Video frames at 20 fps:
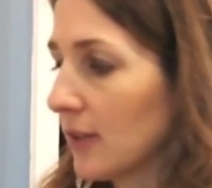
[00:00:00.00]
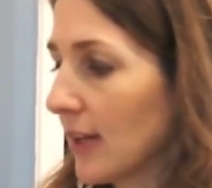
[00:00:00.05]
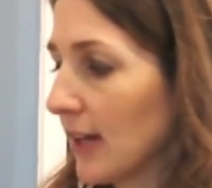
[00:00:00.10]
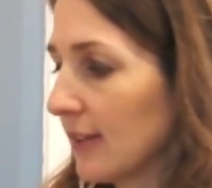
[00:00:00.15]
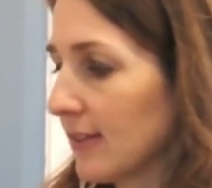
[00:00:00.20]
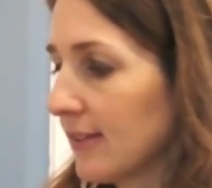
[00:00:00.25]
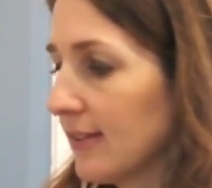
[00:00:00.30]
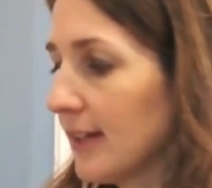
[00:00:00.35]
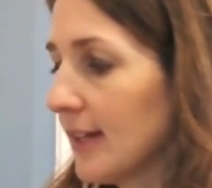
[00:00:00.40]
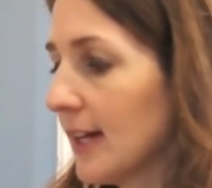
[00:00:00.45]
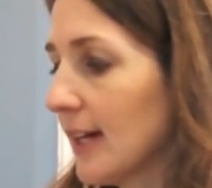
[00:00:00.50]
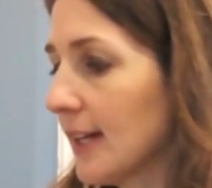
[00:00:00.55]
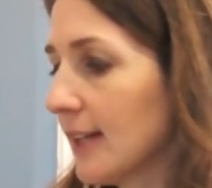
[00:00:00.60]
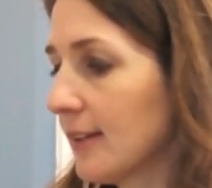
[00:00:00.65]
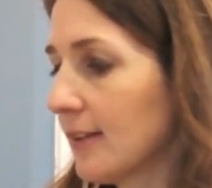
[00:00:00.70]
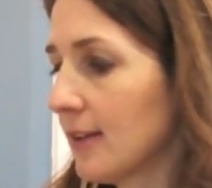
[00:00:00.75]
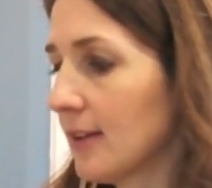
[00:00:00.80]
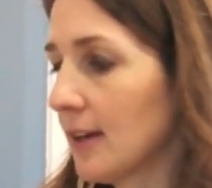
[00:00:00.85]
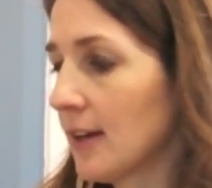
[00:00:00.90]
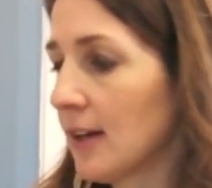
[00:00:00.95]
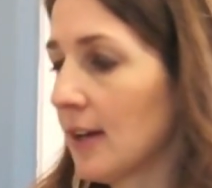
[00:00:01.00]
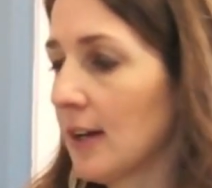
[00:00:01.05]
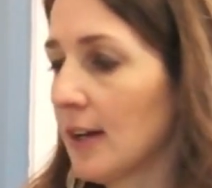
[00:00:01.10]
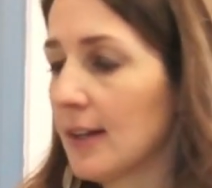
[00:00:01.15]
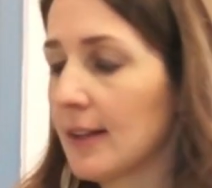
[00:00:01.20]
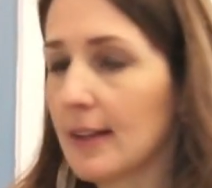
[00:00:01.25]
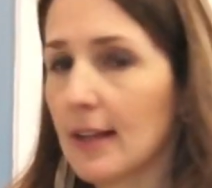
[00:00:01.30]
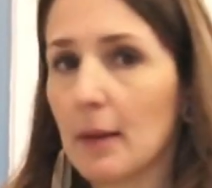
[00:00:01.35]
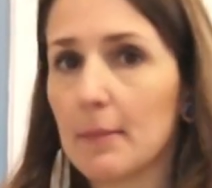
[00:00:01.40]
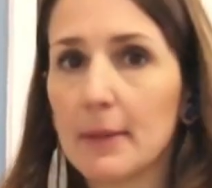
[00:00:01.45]
You can see it.
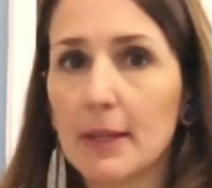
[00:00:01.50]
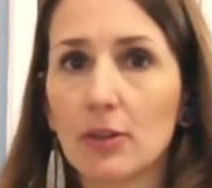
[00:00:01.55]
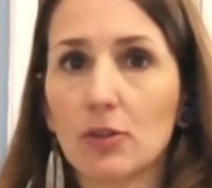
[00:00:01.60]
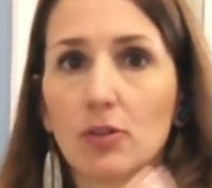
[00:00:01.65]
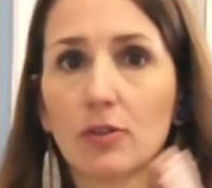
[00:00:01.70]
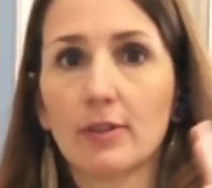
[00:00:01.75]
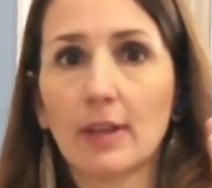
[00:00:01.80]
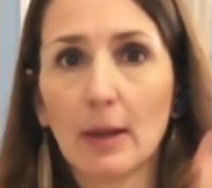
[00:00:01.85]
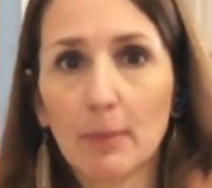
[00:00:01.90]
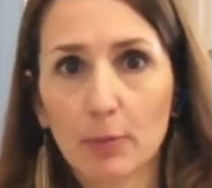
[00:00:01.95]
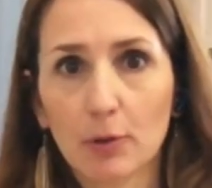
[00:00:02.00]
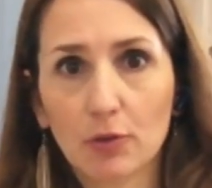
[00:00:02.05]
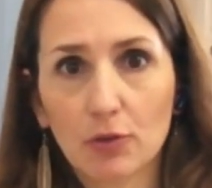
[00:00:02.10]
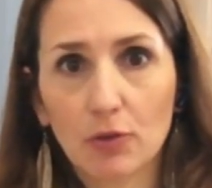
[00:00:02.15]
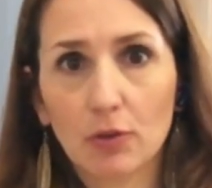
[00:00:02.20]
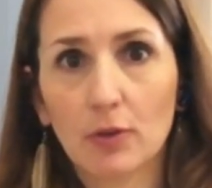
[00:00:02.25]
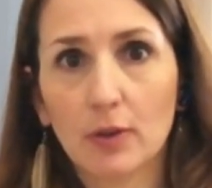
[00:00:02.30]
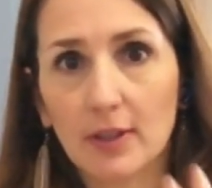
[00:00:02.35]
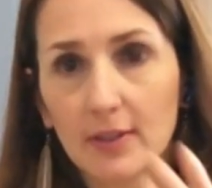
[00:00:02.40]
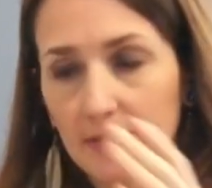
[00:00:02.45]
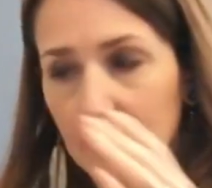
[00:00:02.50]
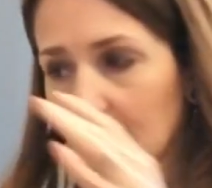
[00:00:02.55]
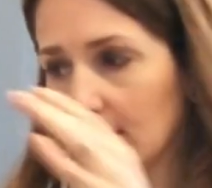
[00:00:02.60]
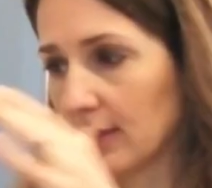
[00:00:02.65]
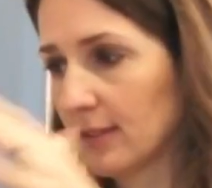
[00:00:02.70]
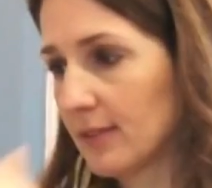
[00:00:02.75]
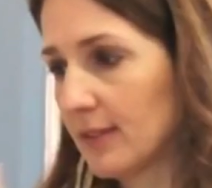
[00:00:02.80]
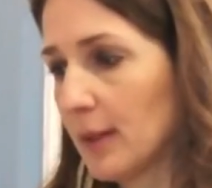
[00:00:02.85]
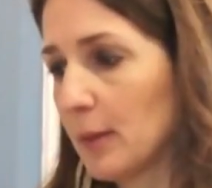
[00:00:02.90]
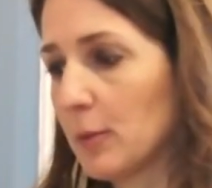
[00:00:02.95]
That means the temperature inside
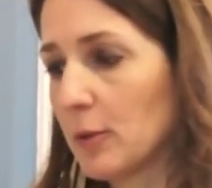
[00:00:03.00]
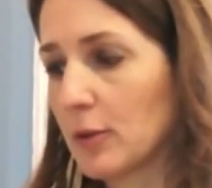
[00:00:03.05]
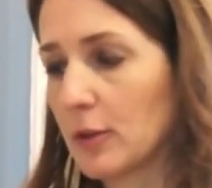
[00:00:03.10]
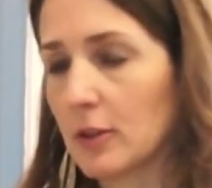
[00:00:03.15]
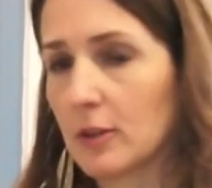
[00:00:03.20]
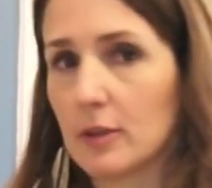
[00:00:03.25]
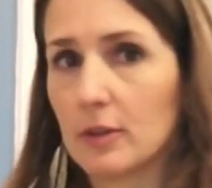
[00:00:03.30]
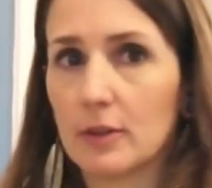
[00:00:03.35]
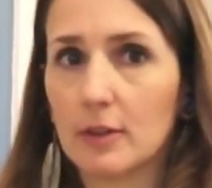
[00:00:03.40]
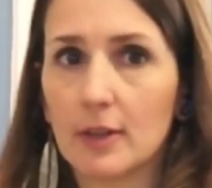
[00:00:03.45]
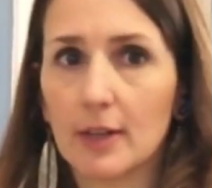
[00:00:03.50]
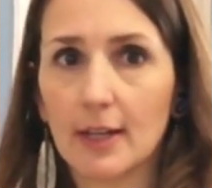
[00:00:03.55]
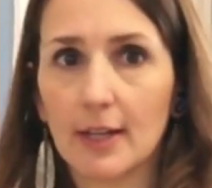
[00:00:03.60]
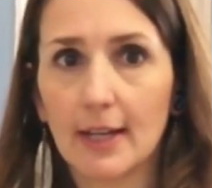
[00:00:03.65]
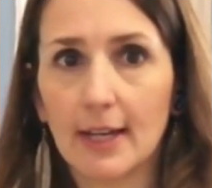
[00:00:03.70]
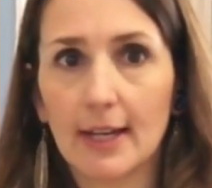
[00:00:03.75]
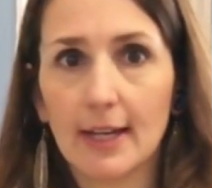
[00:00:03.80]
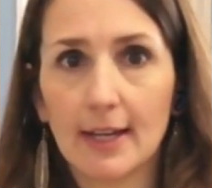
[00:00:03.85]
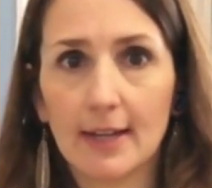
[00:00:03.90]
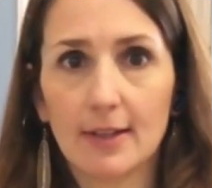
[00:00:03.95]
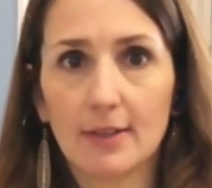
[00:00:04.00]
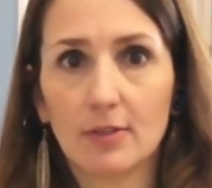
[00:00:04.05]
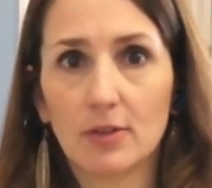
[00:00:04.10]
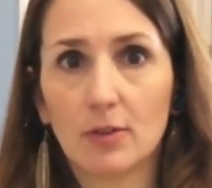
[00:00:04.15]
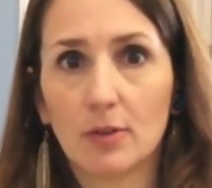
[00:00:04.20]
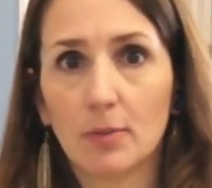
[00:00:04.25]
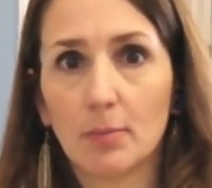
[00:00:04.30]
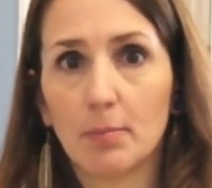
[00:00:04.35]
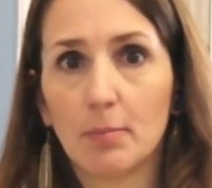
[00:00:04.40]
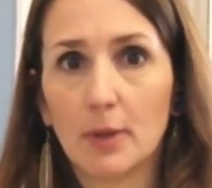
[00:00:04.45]
the steam cooker
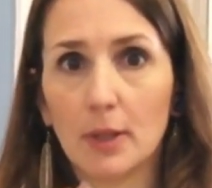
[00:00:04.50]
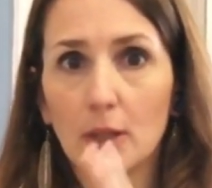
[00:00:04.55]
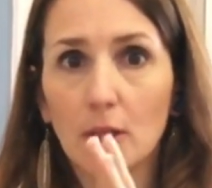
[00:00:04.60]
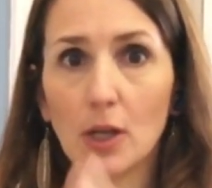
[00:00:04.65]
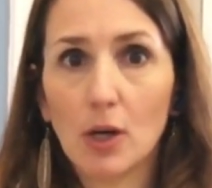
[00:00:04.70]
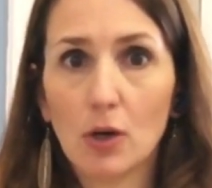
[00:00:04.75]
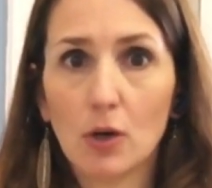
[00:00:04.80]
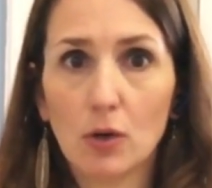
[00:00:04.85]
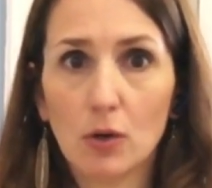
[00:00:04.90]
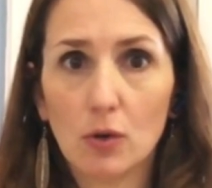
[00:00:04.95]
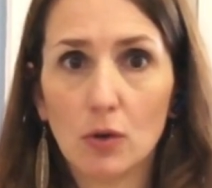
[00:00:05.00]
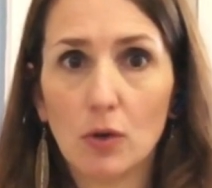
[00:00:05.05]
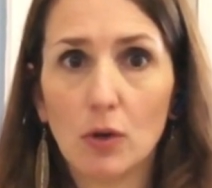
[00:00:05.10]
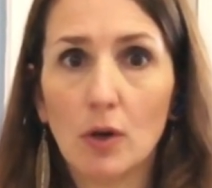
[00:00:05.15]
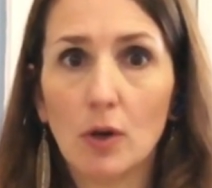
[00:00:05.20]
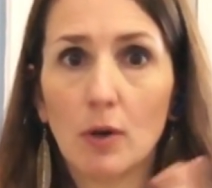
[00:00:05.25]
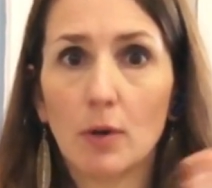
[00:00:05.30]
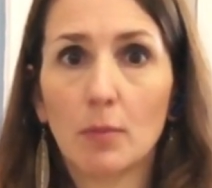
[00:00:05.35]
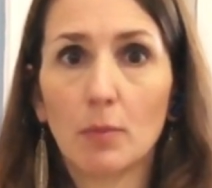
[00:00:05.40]
is below